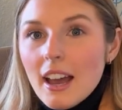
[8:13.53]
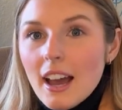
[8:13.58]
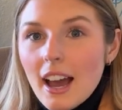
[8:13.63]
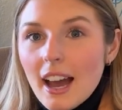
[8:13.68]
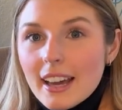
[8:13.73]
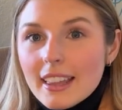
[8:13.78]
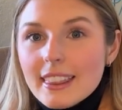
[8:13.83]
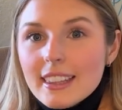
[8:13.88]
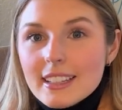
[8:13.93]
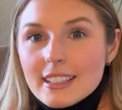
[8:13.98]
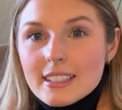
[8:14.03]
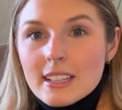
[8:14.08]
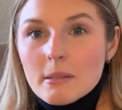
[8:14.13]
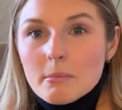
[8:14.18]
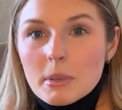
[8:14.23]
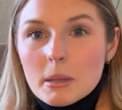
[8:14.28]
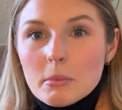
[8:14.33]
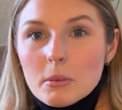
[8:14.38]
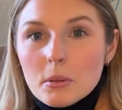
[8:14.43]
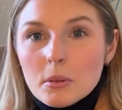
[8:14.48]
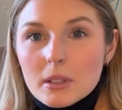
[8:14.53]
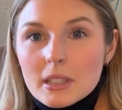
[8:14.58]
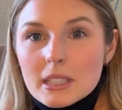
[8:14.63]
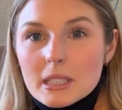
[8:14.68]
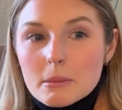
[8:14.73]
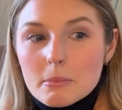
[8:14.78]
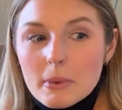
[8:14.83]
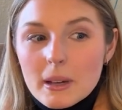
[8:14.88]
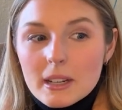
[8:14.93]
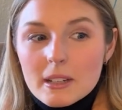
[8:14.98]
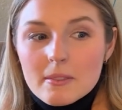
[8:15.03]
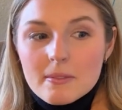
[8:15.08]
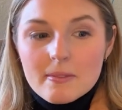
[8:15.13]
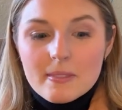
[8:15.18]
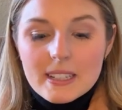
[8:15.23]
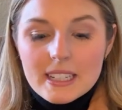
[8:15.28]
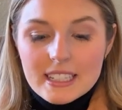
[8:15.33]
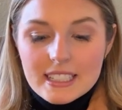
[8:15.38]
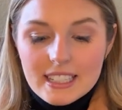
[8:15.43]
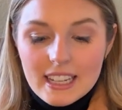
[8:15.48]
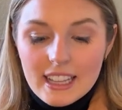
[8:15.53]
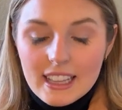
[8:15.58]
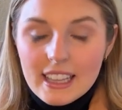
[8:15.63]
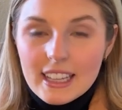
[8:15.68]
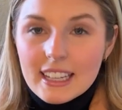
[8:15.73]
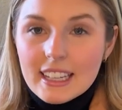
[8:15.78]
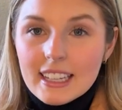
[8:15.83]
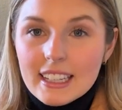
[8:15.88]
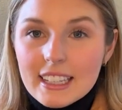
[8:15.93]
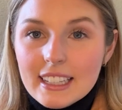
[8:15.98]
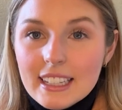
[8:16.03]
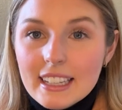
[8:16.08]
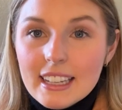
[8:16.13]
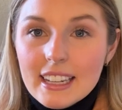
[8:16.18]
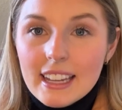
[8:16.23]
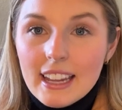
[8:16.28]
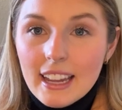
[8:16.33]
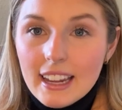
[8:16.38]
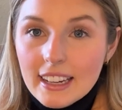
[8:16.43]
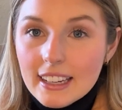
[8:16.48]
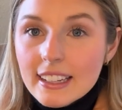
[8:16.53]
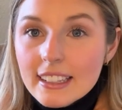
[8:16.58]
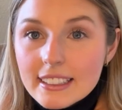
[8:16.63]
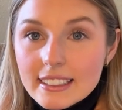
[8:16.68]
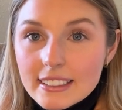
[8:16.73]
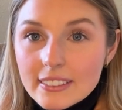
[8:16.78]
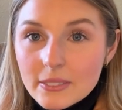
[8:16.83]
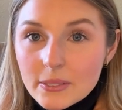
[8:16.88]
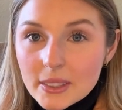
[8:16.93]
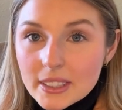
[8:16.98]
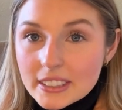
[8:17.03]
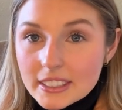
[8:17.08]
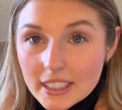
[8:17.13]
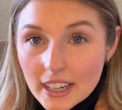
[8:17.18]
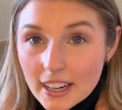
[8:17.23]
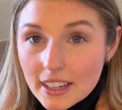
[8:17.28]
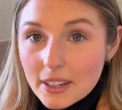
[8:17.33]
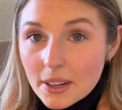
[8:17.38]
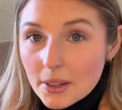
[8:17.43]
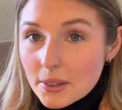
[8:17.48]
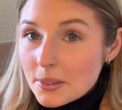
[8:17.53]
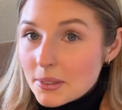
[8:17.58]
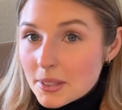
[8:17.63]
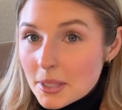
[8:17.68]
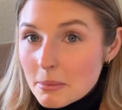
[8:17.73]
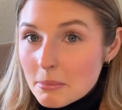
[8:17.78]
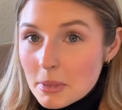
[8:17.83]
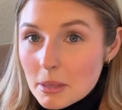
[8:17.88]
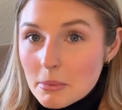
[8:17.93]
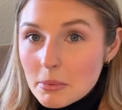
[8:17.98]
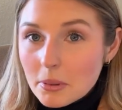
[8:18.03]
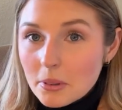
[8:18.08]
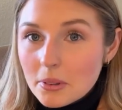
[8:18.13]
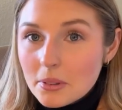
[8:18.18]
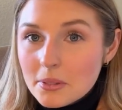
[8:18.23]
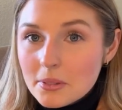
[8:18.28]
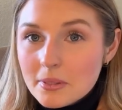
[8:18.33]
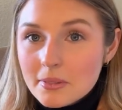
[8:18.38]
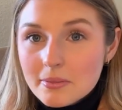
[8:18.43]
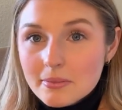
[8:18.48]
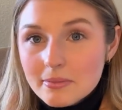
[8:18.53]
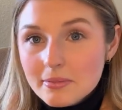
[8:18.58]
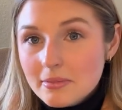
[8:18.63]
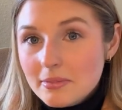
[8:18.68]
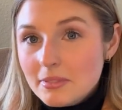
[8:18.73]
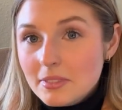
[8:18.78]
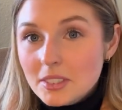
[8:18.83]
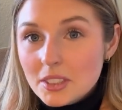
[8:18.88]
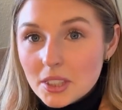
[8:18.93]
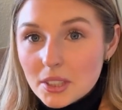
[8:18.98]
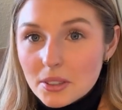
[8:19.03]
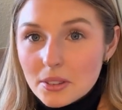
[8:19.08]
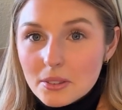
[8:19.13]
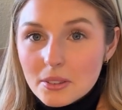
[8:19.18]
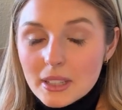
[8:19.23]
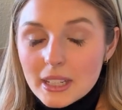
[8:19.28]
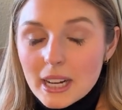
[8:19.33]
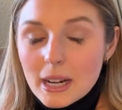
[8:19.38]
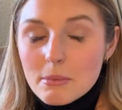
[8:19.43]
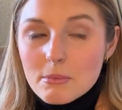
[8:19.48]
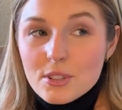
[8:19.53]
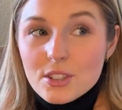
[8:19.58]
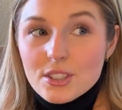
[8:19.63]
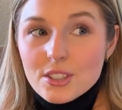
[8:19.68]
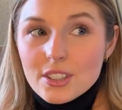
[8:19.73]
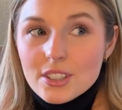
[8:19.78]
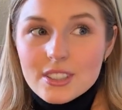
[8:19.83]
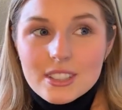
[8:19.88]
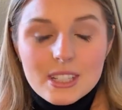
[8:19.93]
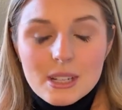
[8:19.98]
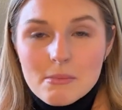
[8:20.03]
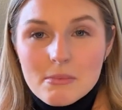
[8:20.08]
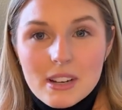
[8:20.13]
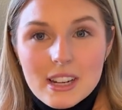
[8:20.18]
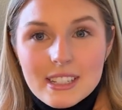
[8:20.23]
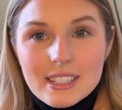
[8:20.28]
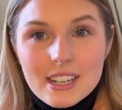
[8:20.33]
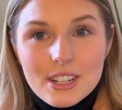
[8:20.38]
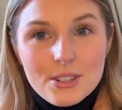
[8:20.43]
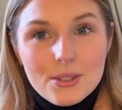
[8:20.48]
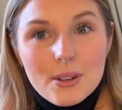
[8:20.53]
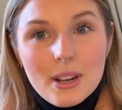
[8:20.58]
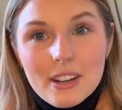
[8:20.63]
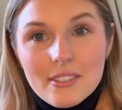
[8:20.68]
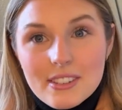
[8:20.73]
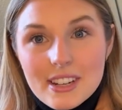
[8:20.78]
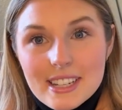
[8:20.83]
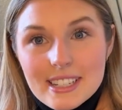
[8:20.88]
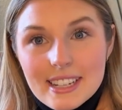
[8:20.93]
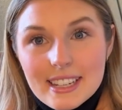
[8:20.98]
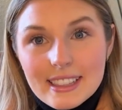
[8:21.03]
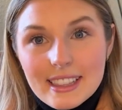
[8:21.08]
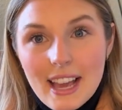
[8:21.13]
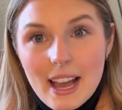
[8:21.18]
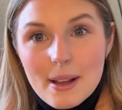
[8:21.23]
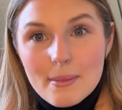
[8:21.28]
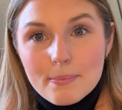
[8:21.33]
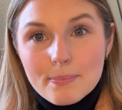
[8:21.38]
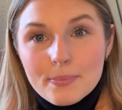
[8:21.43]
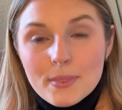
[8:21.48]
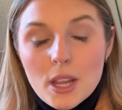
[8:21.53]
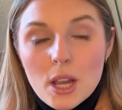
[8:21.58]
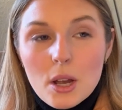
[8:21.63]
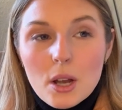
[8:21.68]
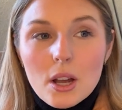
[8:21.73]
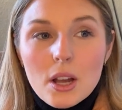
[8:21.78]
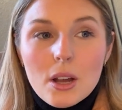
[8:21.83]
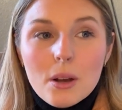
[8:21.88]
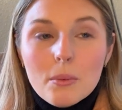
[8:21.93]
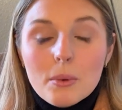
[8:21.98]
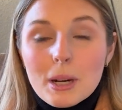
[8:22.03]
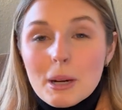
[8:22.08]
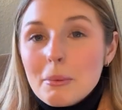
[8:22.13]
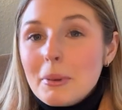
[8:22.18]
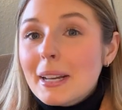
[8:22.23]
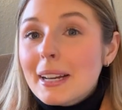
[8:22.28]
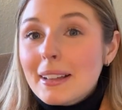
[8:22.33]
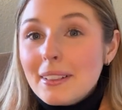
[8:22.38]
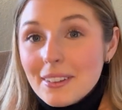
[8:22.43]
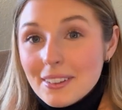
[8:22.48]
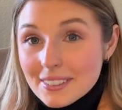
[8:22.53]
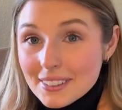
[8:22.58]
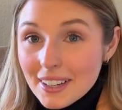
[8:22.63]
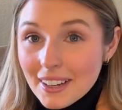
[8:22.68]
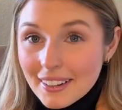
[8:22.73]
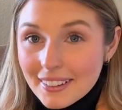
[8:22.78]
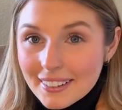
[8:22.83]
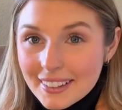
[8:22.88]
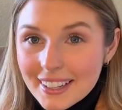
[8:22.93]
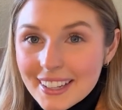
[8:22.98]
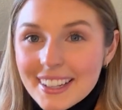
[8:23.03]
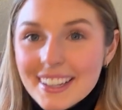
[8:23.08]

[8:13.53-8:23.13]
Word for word: I think some people would expect me to say like eight, which I know some people do. And I'm sure some days I do have days like that when I'm getting a lot done.